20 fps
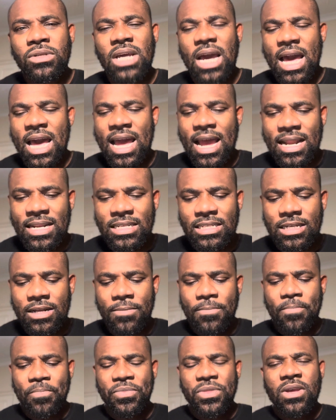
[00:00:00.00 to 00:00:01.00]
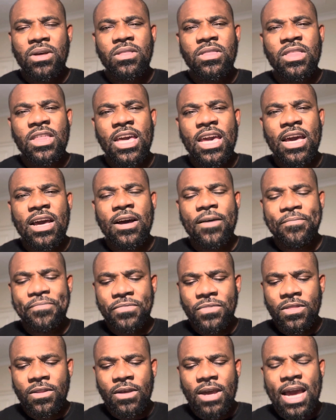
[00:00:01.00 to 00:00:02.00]
and they are.
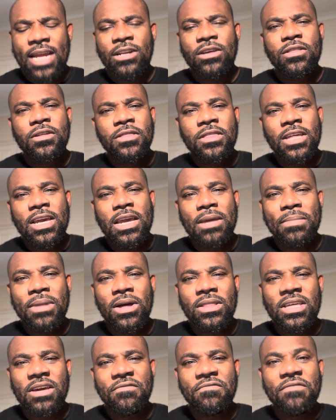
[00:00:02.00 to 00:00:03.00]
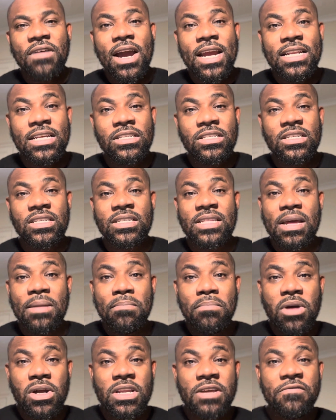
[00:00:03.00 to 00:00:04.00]
Another thing about their finances, their
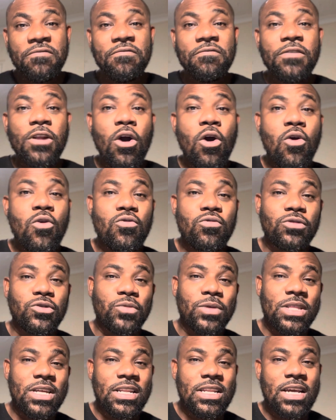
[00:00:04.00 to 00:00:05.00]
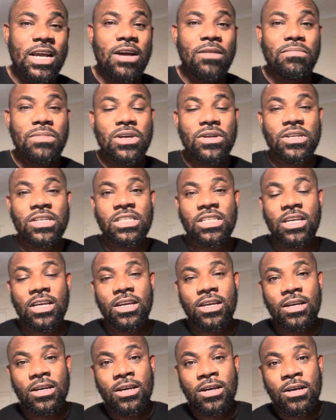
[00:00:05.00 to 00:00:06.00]
money flows within the community.
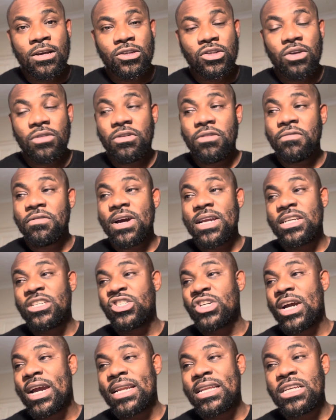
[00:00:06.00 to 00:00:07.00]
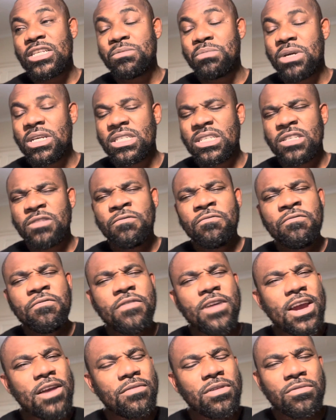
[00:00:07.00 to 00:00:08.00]
So you find a Chinese business,
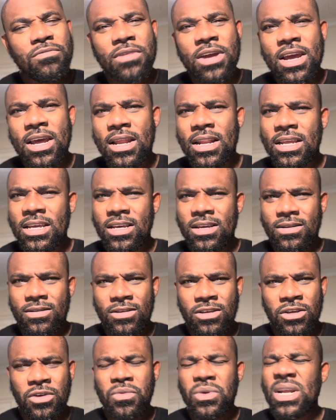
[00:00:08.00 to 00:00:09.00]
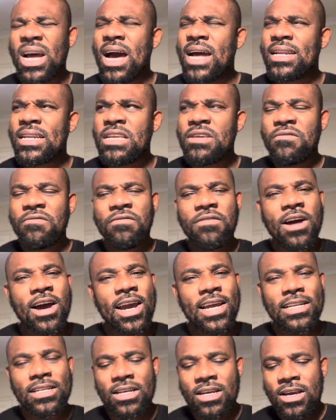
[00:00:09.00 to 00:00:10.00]
very rarely, you would hardly
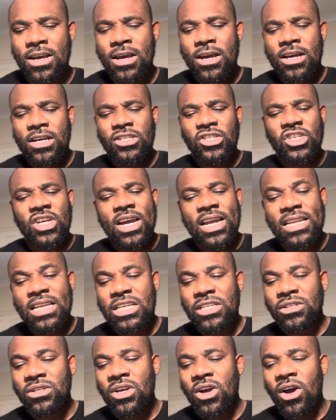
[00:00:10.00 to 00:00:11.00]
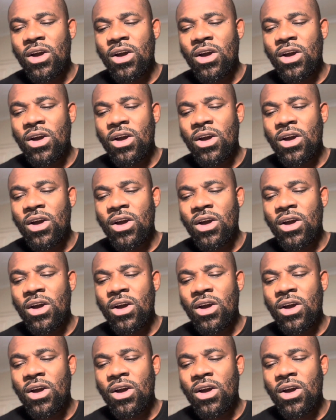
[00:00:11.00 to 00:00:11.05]
find a Chinese